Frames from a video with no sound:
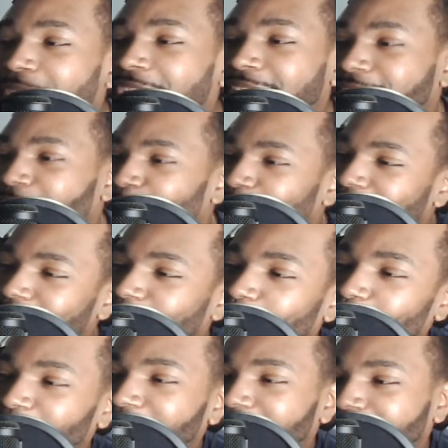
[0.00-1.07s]
I really don't
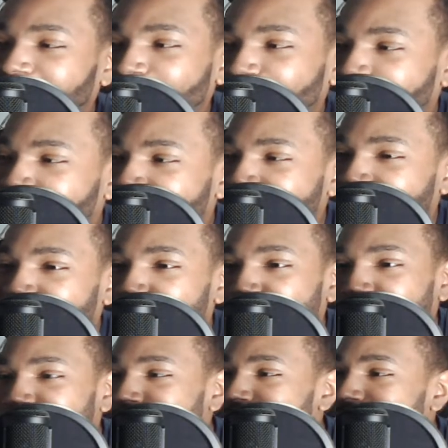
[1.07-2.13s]
want it to even get to that
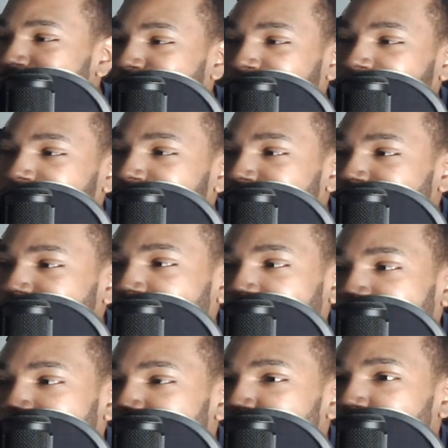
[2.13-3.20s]
point, to be honest. Like,
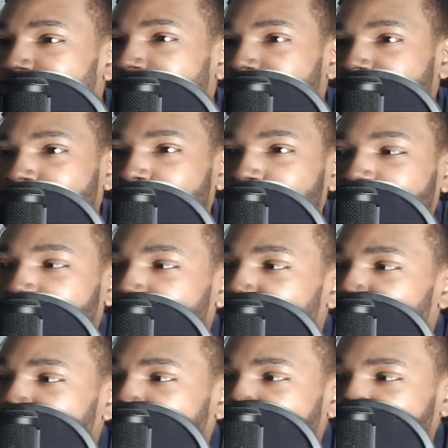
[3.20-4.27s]
I am gonna have something set up
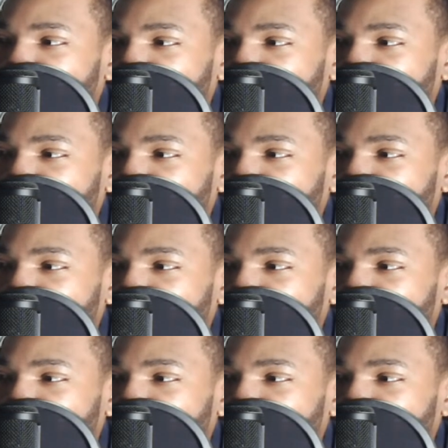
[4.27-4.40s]
where, like, the